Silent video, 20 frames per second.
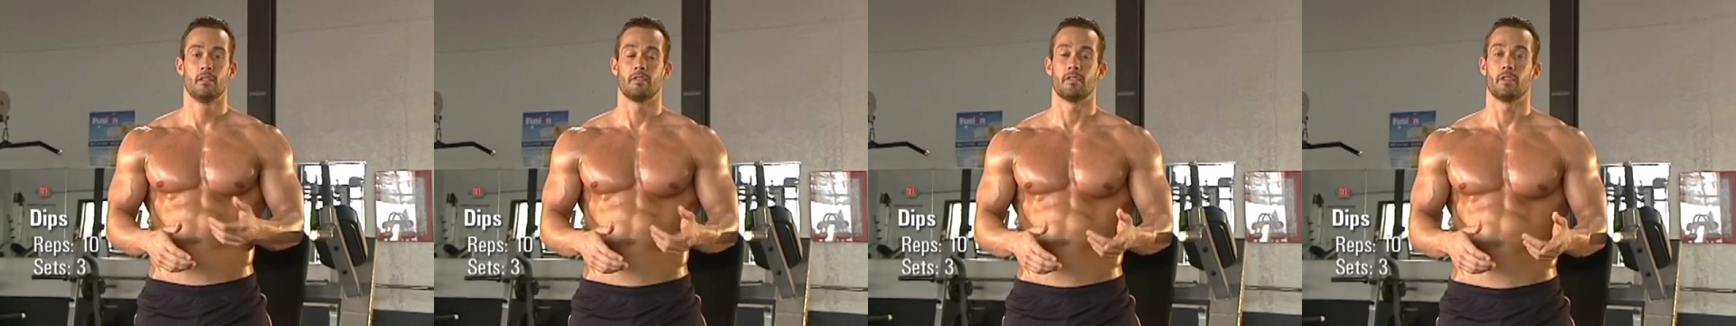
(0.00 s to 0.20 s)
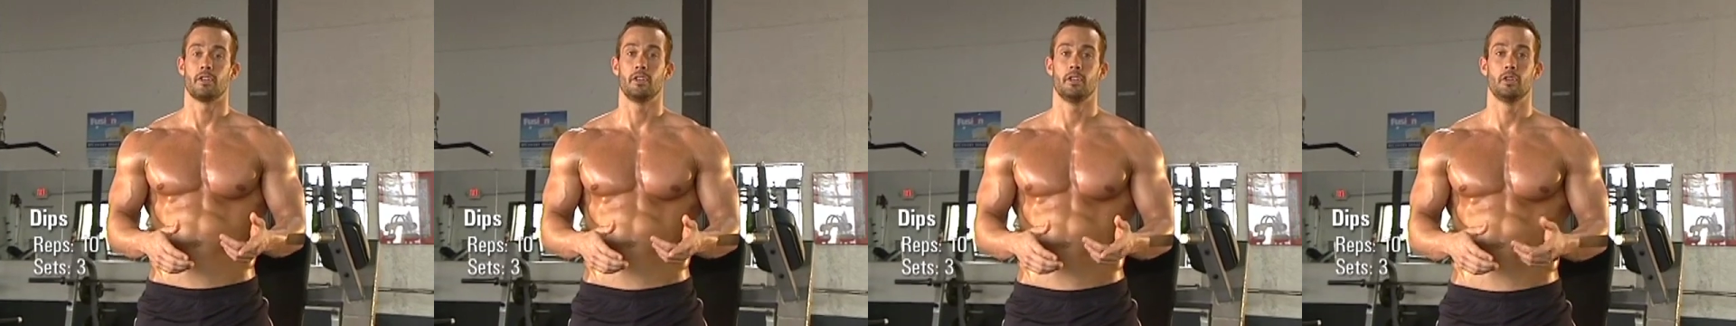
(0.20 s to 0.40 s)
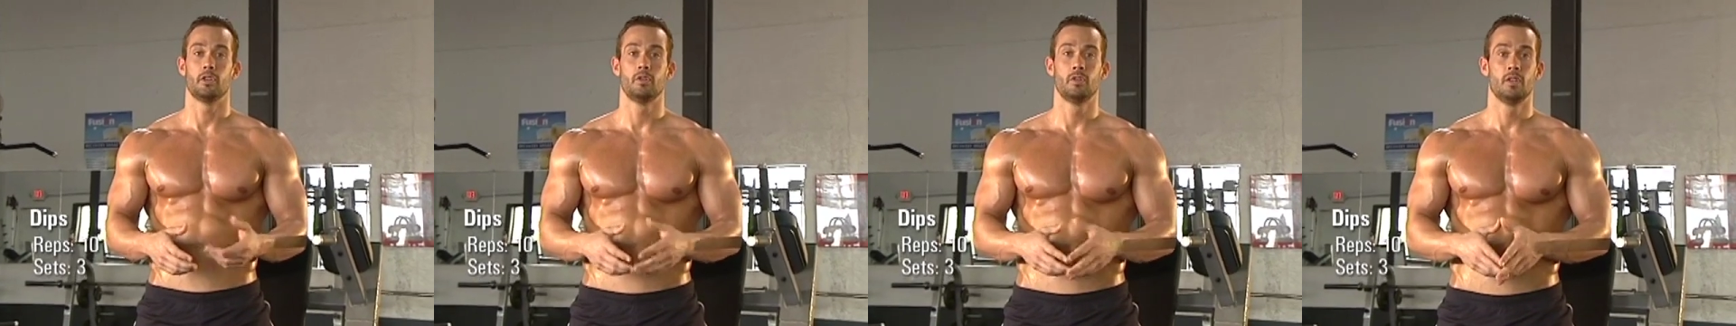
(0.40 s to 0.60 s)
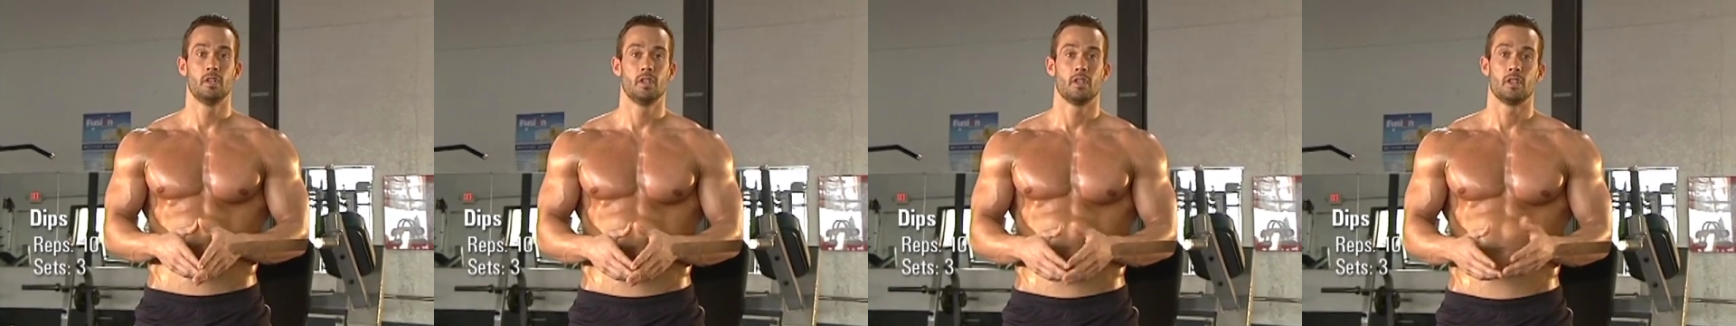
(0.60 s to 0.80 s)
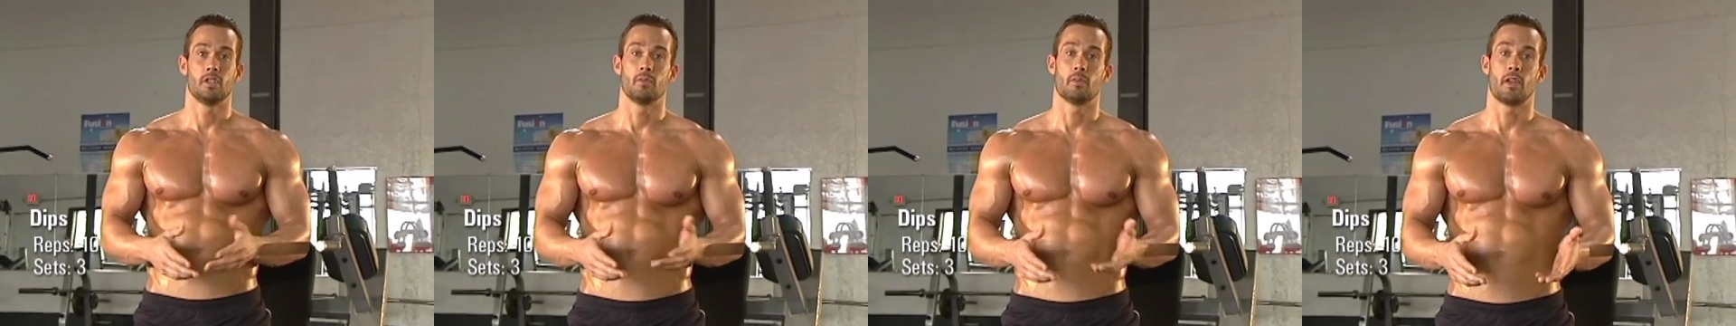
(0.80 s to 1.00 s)
For
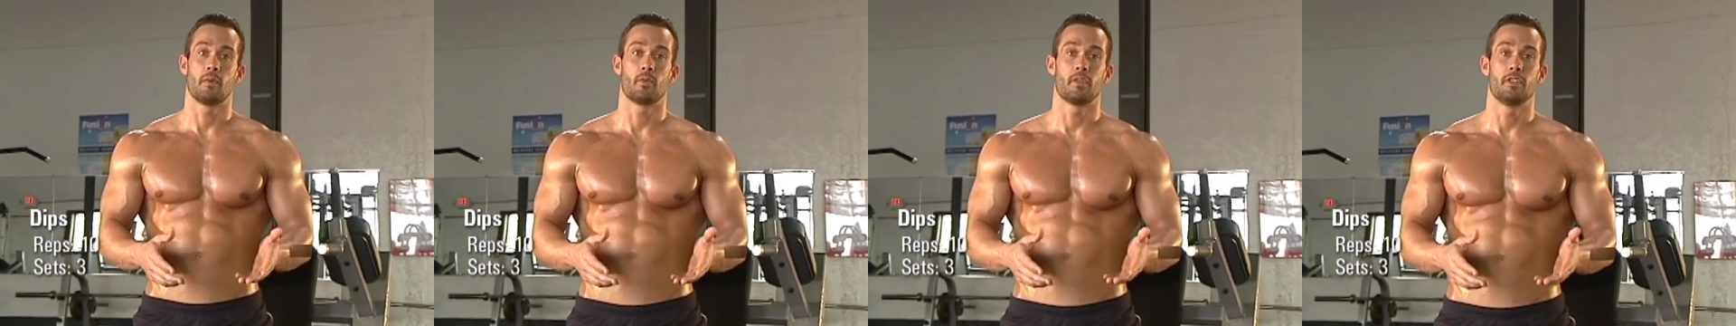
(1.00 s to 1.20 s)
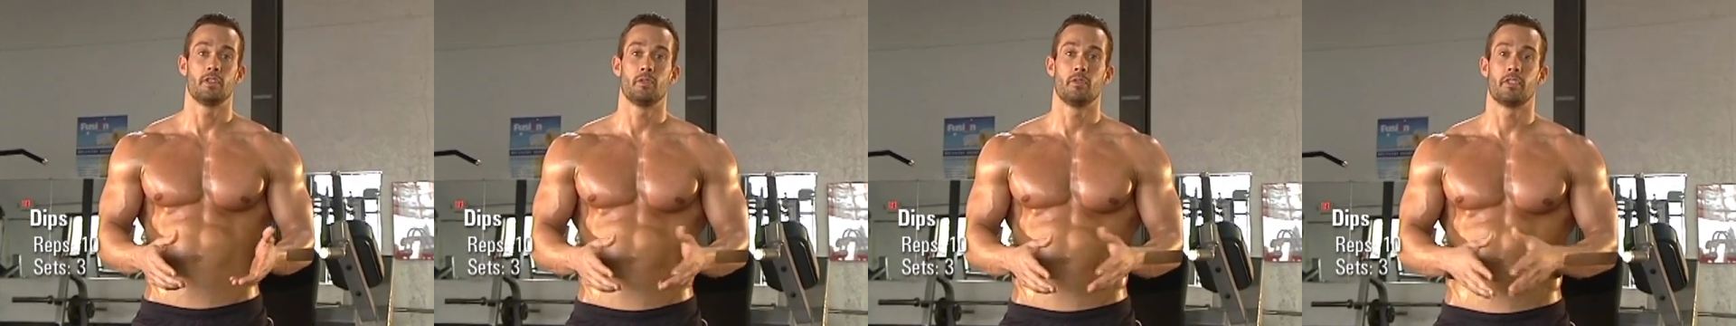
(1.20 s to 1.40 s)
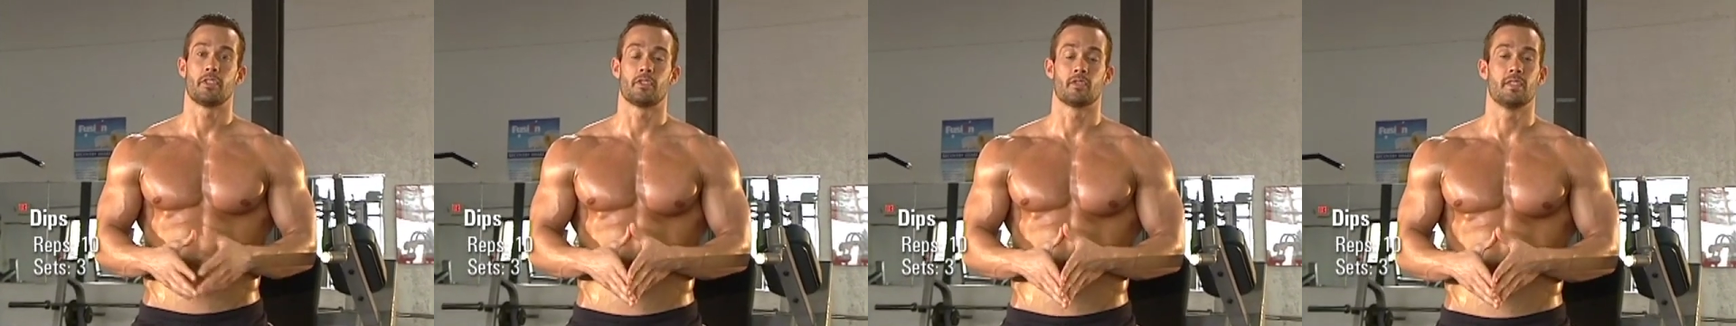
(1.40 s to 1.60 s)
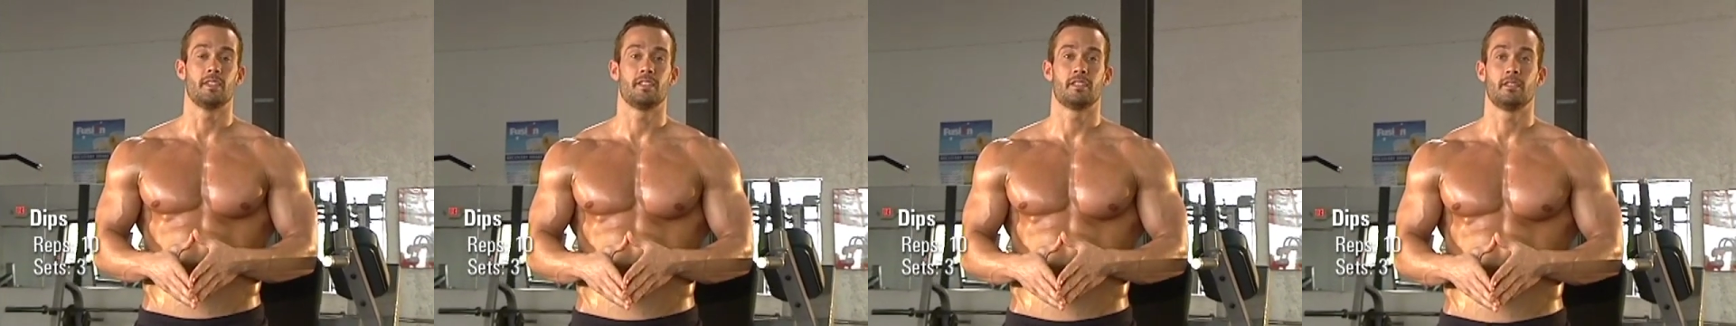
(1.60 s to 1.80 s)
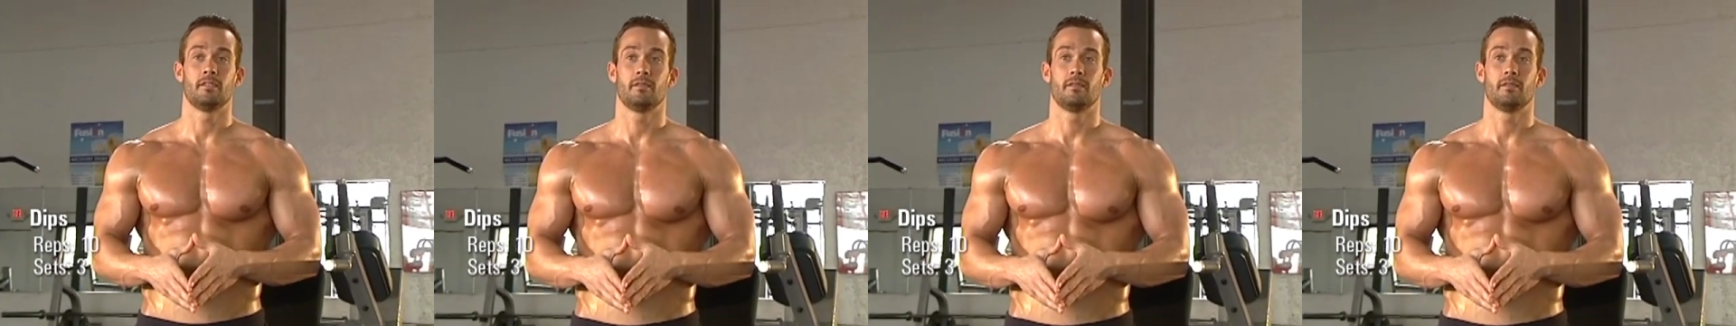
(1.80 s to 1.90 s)
you, you might want to do 3